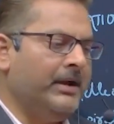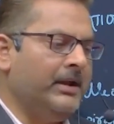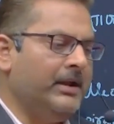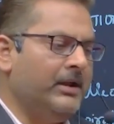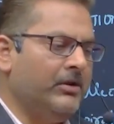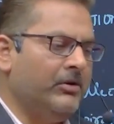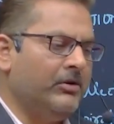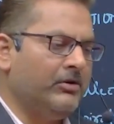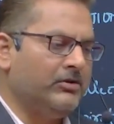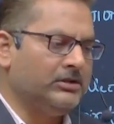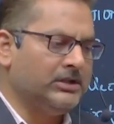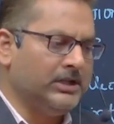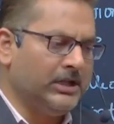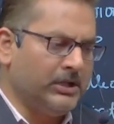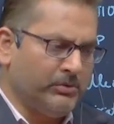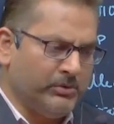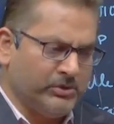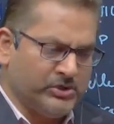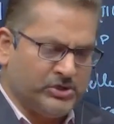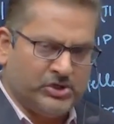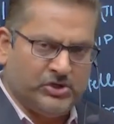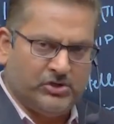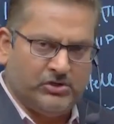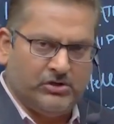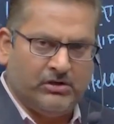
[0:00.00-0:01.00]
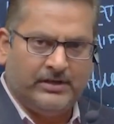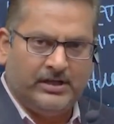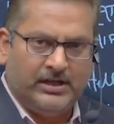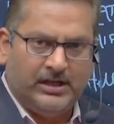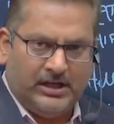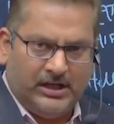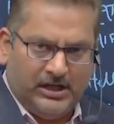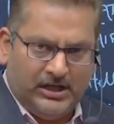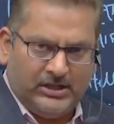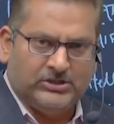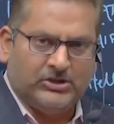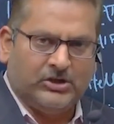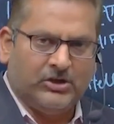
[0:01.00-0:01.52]
on the equation of
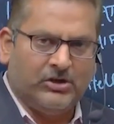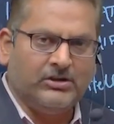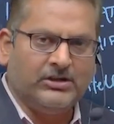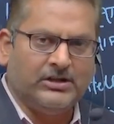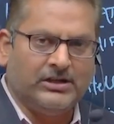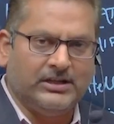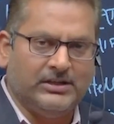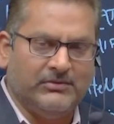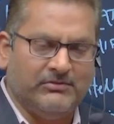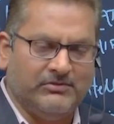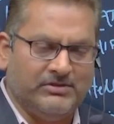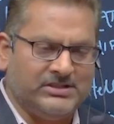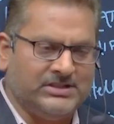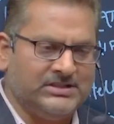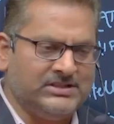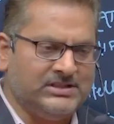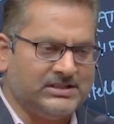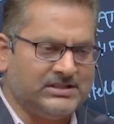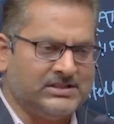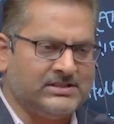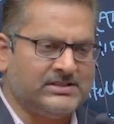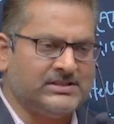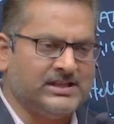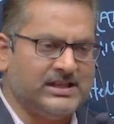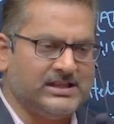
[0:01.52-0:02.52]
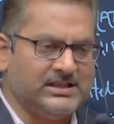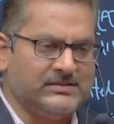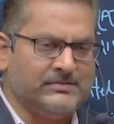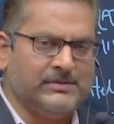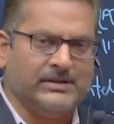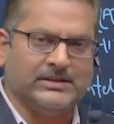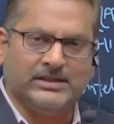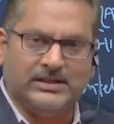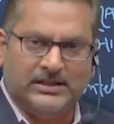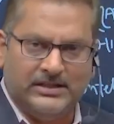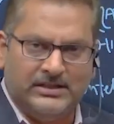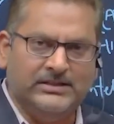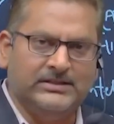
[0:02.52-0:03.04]
authority which is exercised by
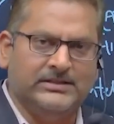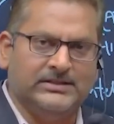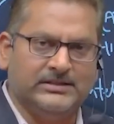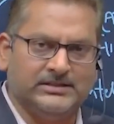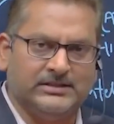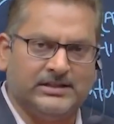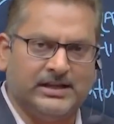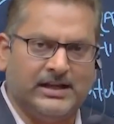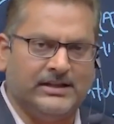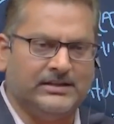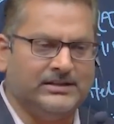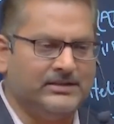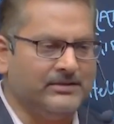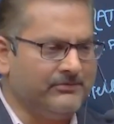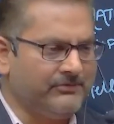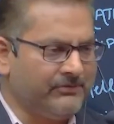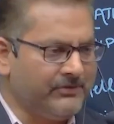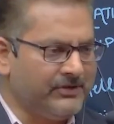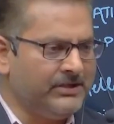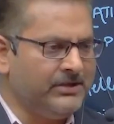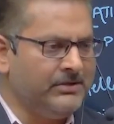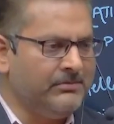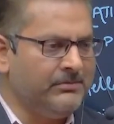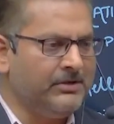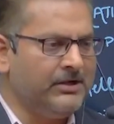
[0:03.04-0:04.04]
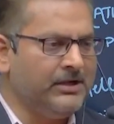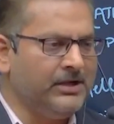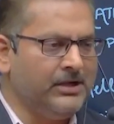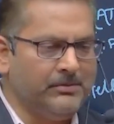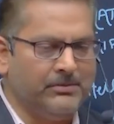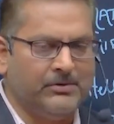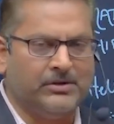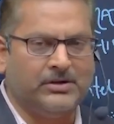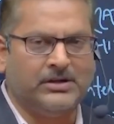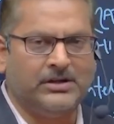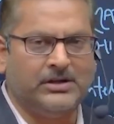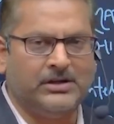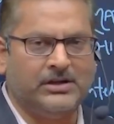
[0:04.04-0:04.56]
the leader and the freedom and
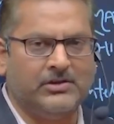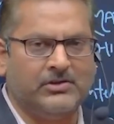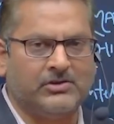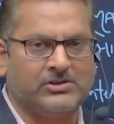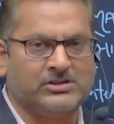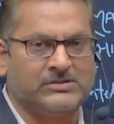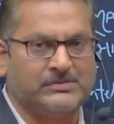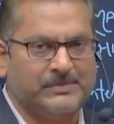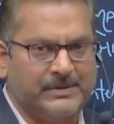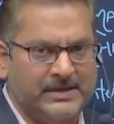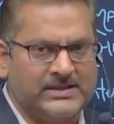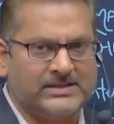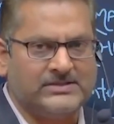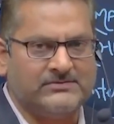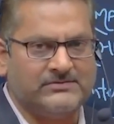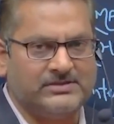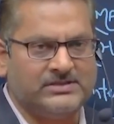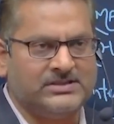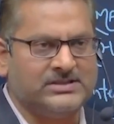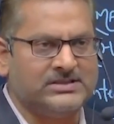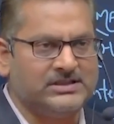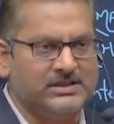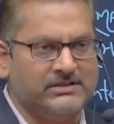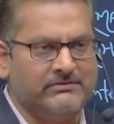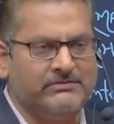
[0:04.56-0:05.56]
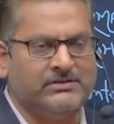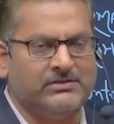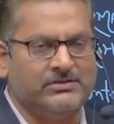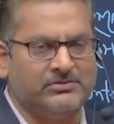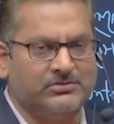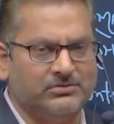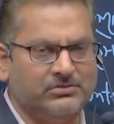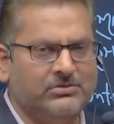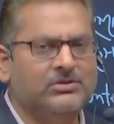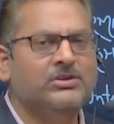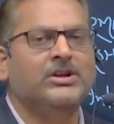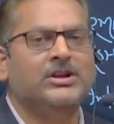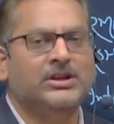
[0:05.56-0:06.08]
liberty or space which is given
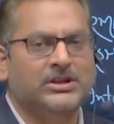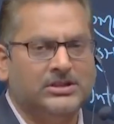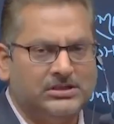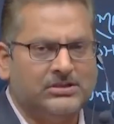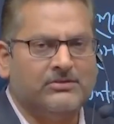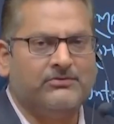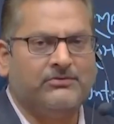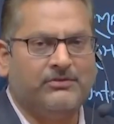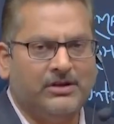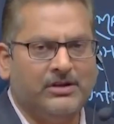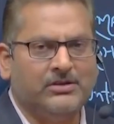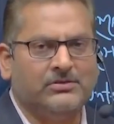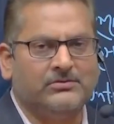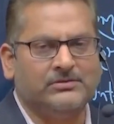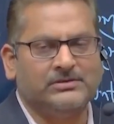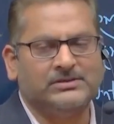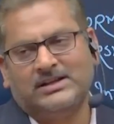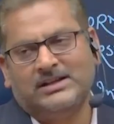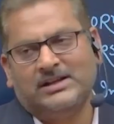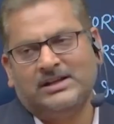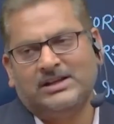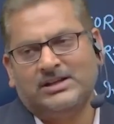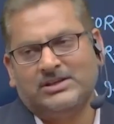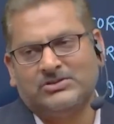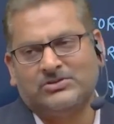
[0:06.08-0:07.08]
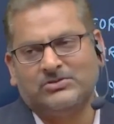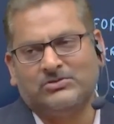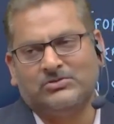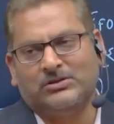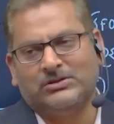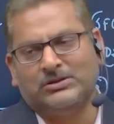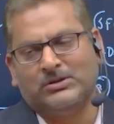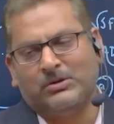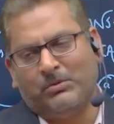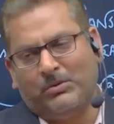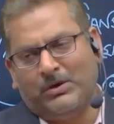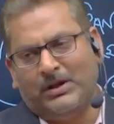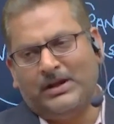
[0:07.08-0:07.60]
to the followers. So on
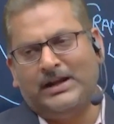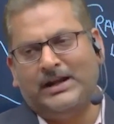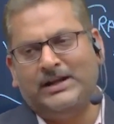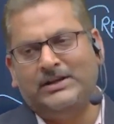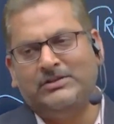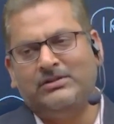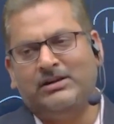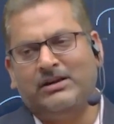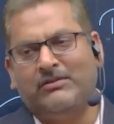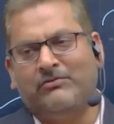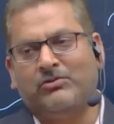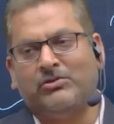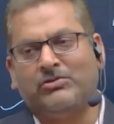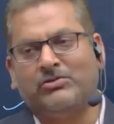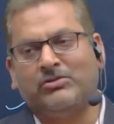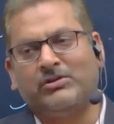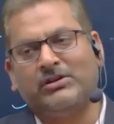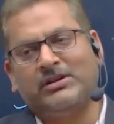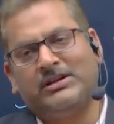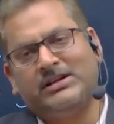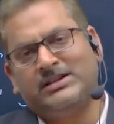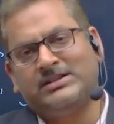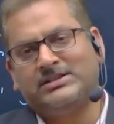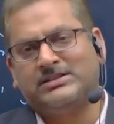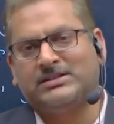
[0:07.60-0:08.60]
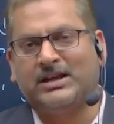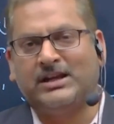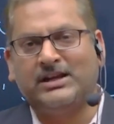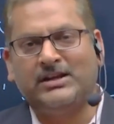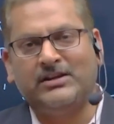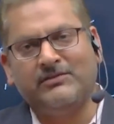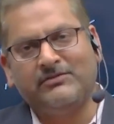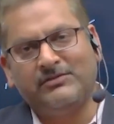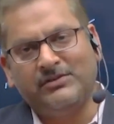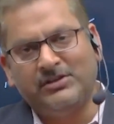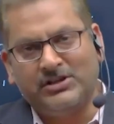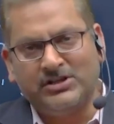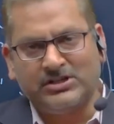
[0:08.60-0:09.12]
the one hand, you have autocratic style
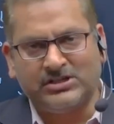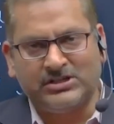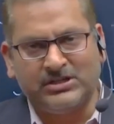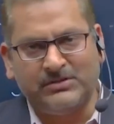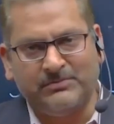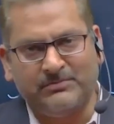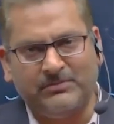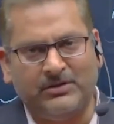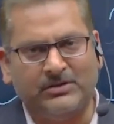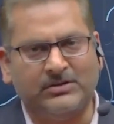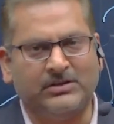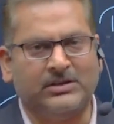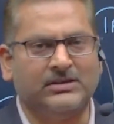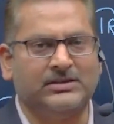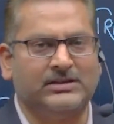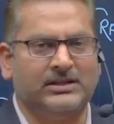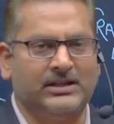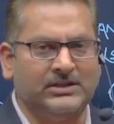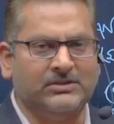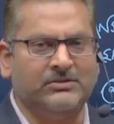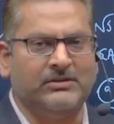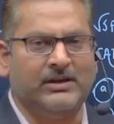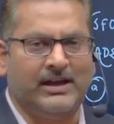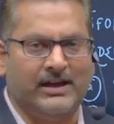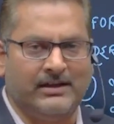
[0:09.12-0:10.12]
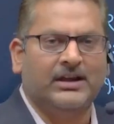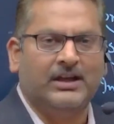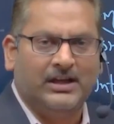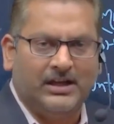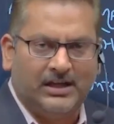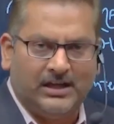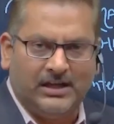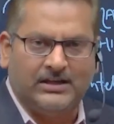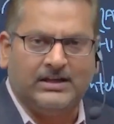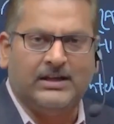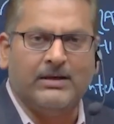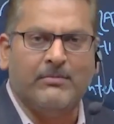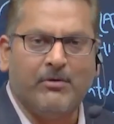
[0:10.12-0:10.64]
of leadership. On the other hand, you have
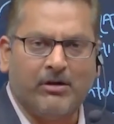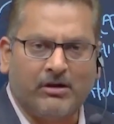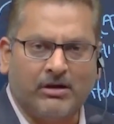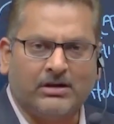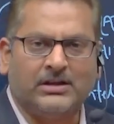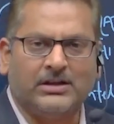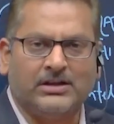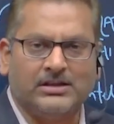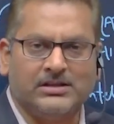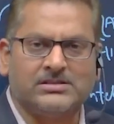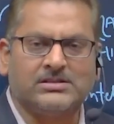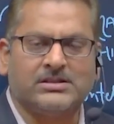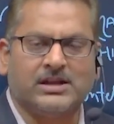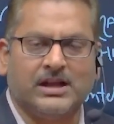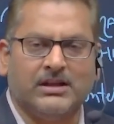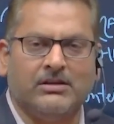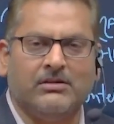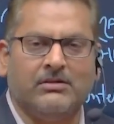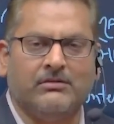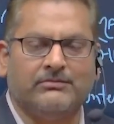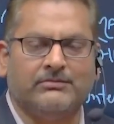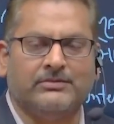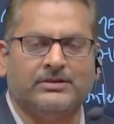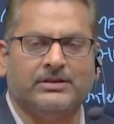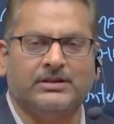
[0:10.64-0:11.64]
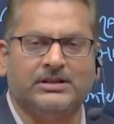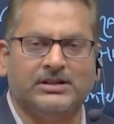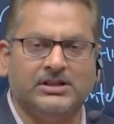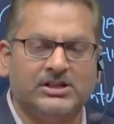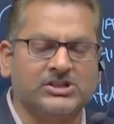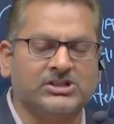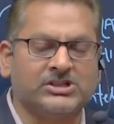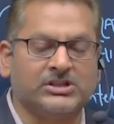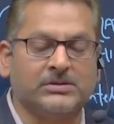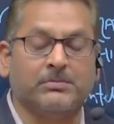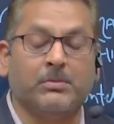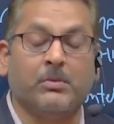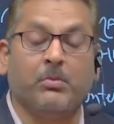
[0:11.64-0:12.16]
democratic style of
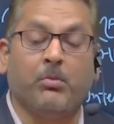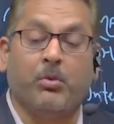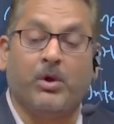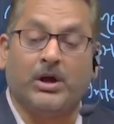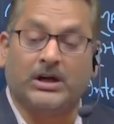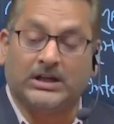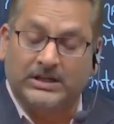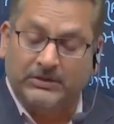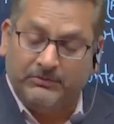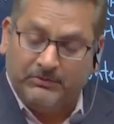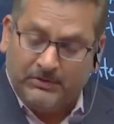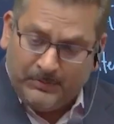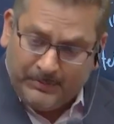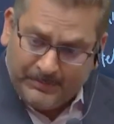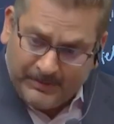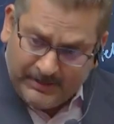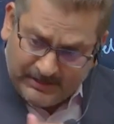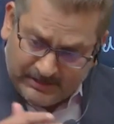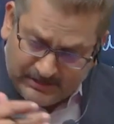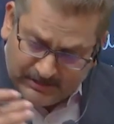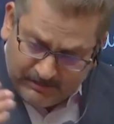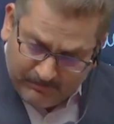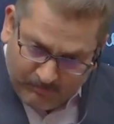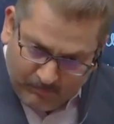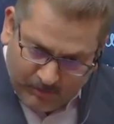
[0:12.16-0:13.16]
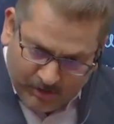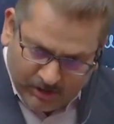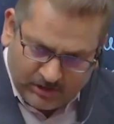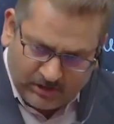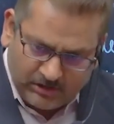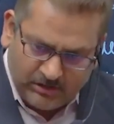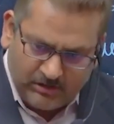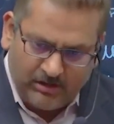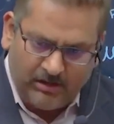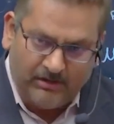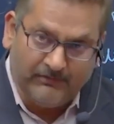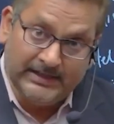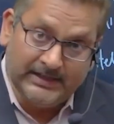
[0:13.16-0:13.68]
leadership. But whatever be the
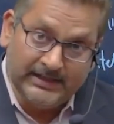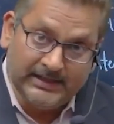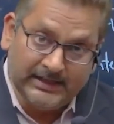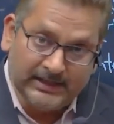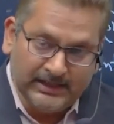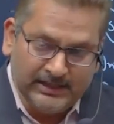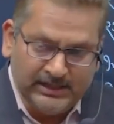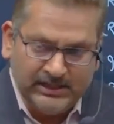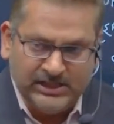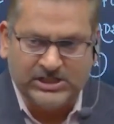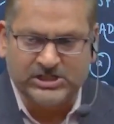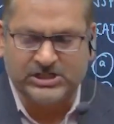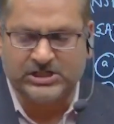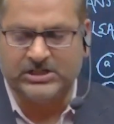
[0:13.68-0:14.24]
model of leadership,